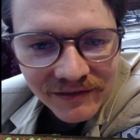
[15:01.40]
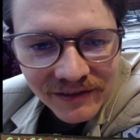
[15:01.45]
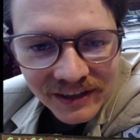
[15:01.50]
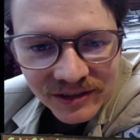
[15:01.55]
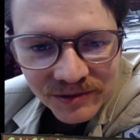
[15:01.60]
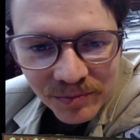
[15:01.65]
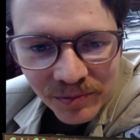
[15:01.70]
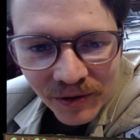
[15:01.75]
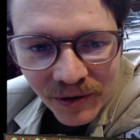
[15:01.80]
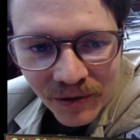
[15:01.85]
of
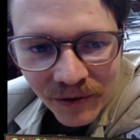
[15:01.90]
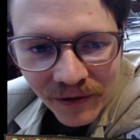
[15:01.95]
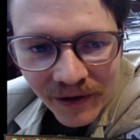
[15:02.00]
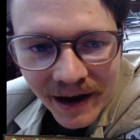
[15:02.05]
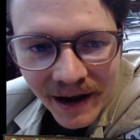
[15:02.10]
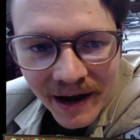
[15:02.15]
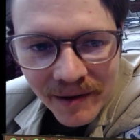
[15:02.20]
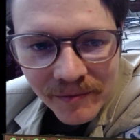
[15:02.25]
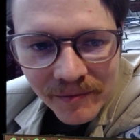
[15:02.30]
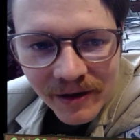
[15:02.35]
this
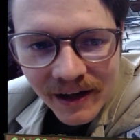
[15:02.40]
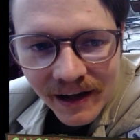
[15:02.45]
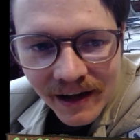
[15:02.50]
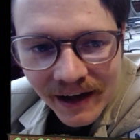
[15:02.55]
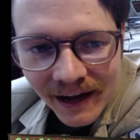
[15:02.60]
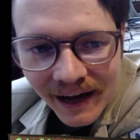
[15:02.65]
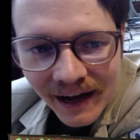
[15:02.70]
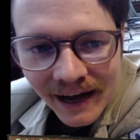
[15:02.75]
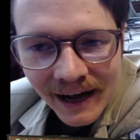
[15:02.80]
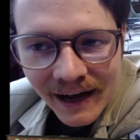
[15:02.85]
program,
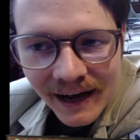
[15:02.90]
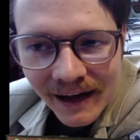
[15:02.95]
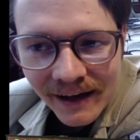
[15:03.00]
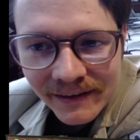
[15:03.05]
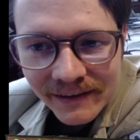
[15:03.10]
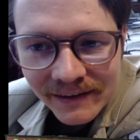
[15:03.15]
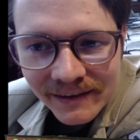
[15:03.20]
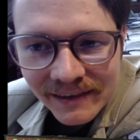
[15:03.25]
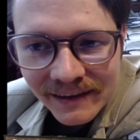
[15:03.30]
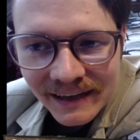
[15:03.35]

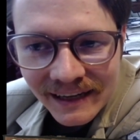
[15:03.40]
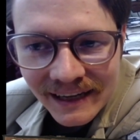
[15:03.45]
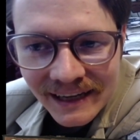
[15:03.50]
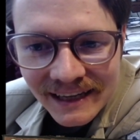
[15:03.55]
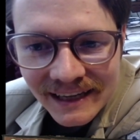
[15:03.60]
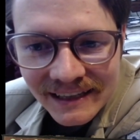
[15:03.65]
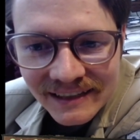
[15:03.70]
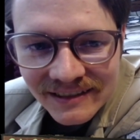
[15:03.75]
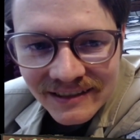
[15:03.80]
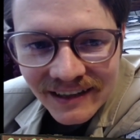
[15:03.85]
the thing
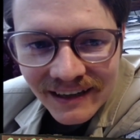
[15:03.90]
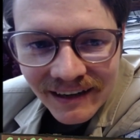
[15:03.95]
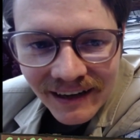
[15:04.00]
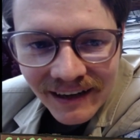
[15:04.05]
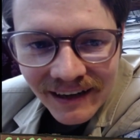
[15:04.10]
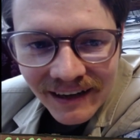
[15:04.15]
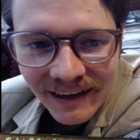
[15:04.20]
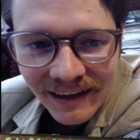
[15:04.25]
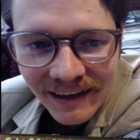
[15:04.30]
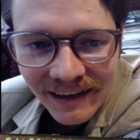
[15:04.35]
is,
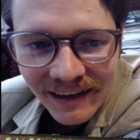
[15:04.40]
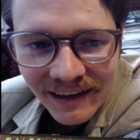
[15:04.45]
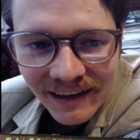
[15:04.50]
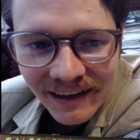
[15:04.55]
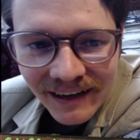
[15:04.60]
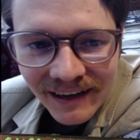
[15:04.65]
the